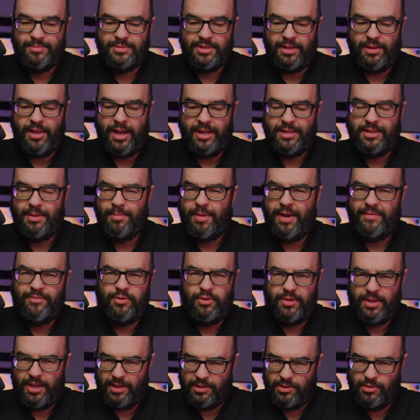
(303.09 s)
to like them after
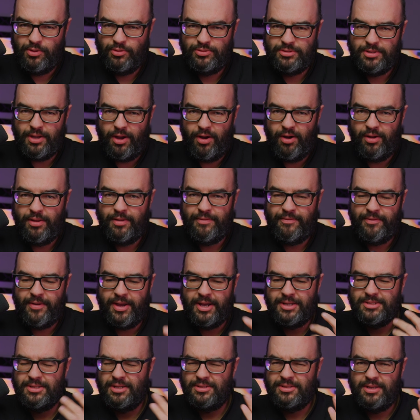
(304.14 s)
you get used to Hall
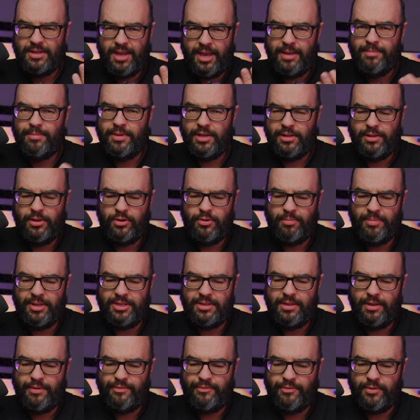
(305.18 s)
effects because it can be a little bit
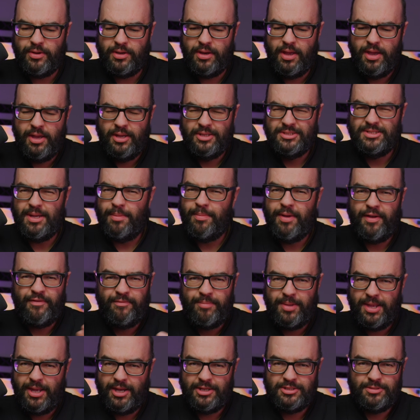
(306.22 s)
different. Some
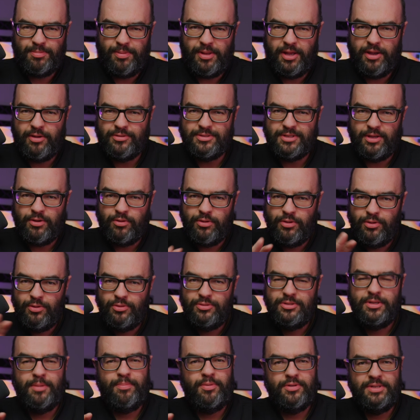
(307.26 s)
FPS players that are
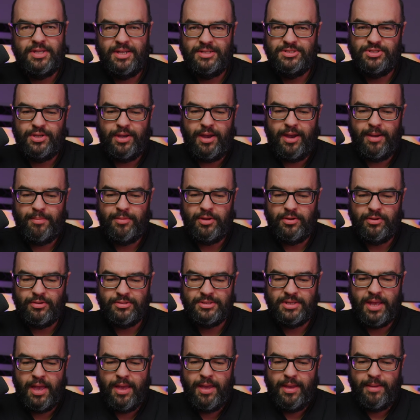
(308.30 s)
used to
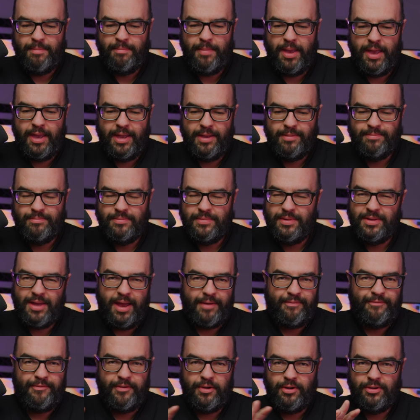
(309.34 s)
potentiometers may
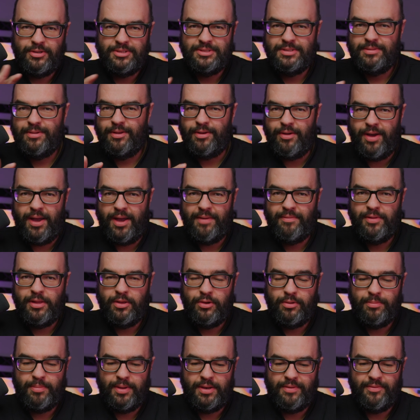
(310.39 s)
at first, have a
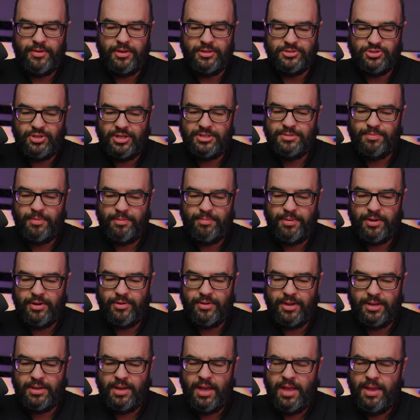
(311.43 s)
little bit of an adjustment
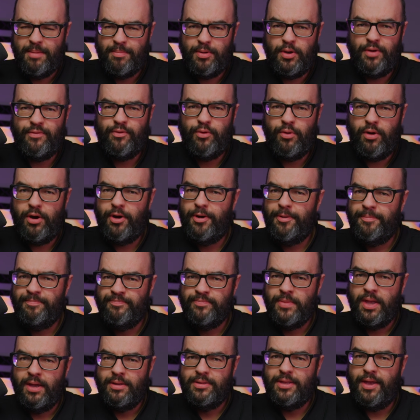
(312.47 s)
period, but overall,
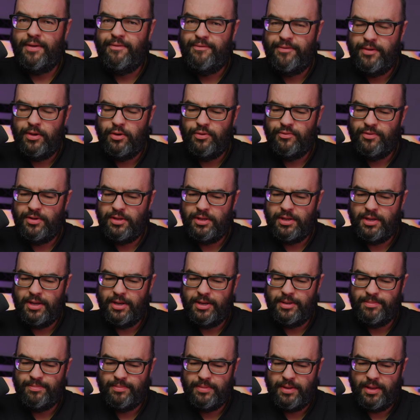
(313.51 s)
they feel really
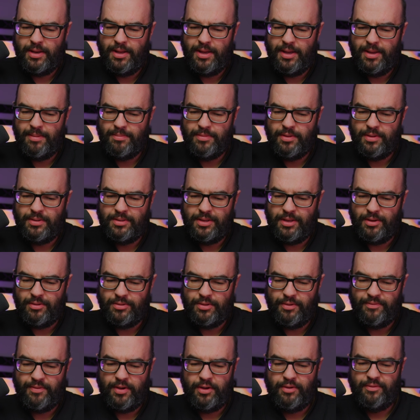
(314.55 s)
good.
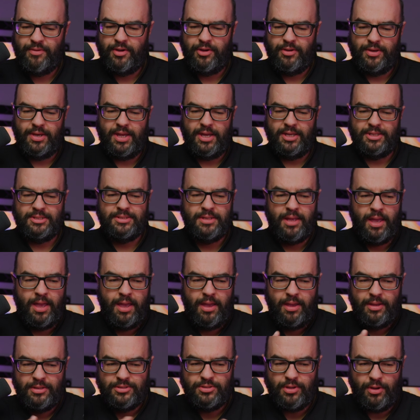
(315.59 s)
They're very, very nice.
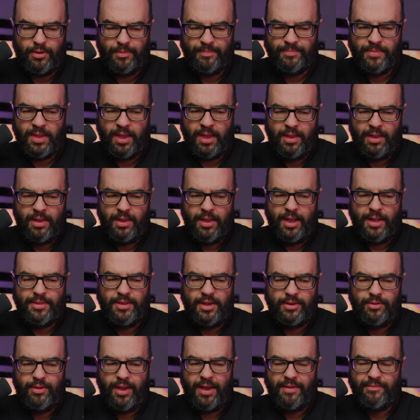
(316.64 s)
So. And
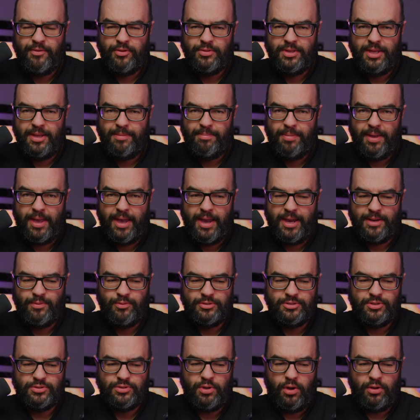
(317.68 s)
then you have your D-pad,
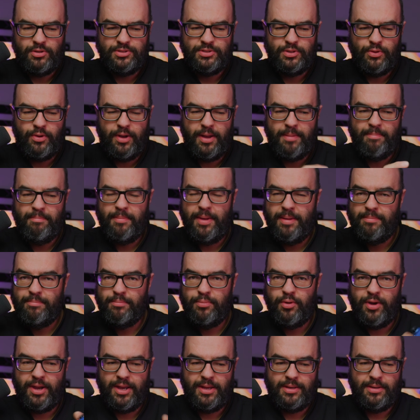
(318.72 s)
which is also a
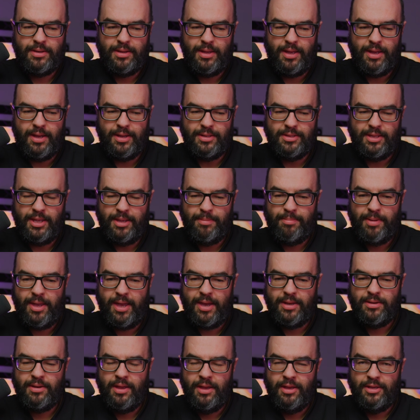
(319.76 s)
membrane
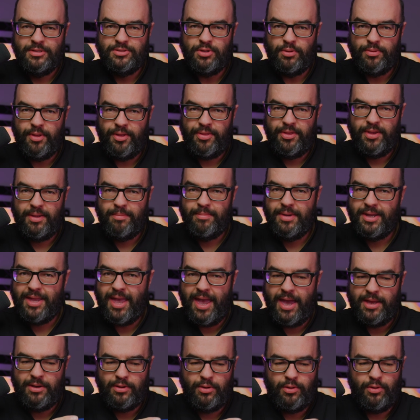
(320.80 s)
D-pad. So nothing
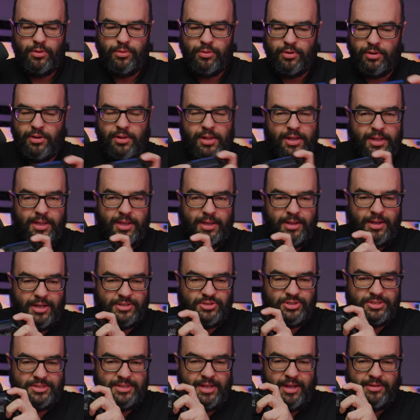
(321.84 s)
mechanical or clicky. It
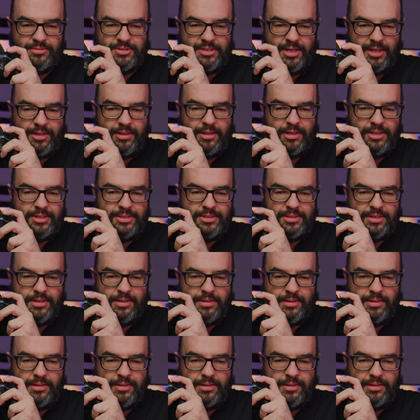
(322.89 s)
just sounds like this.